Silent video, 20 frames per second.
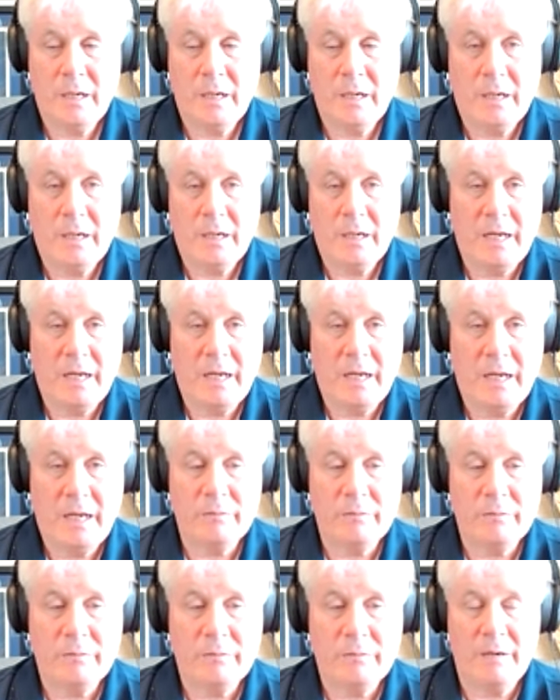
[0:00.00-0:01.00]
a fighter
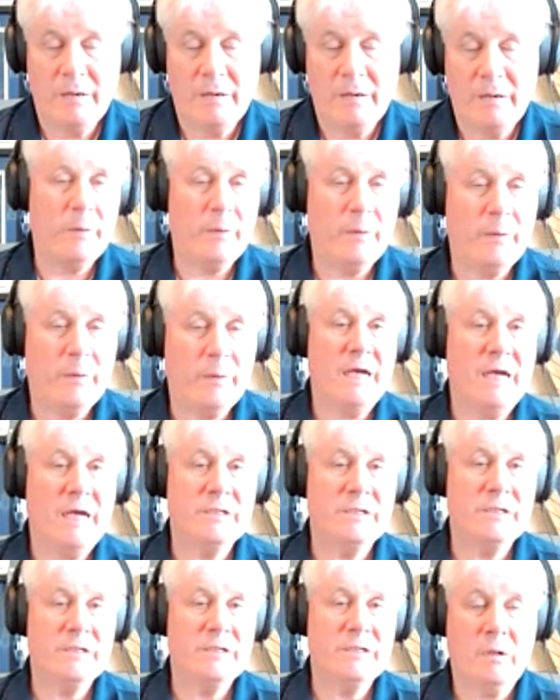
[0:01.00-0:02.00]
plane that can go 450
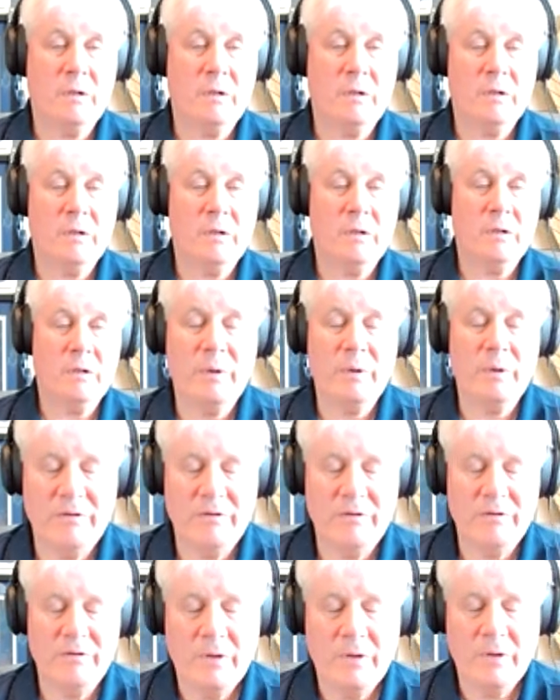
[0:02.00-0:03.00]
knots and do it at
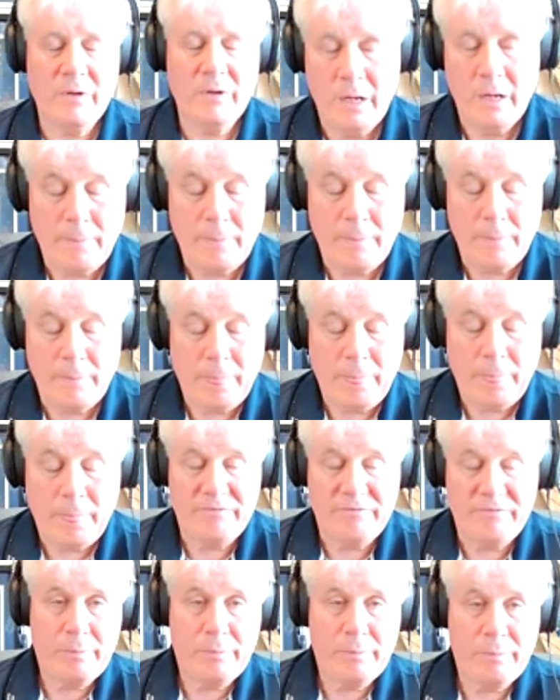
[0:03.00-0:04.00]
475,
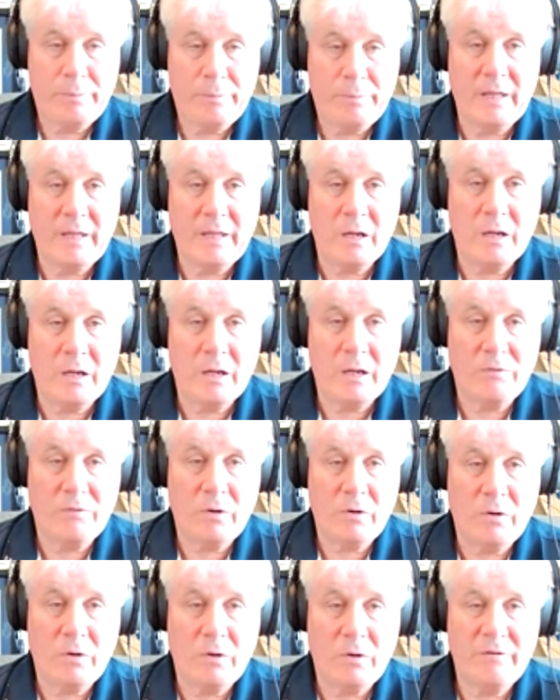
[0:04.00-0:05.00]

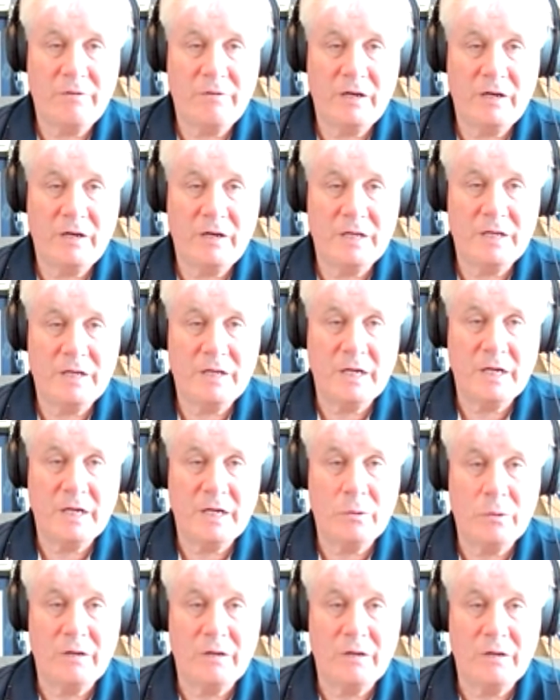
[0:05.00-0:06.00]
47,000
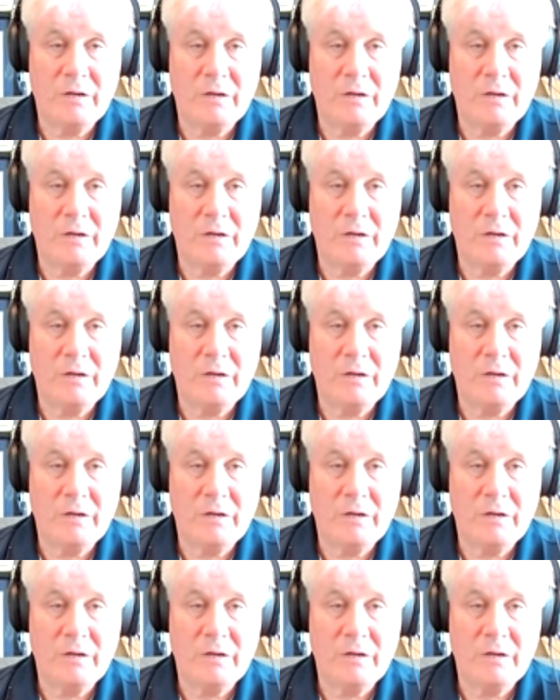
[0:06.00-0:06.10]
feet.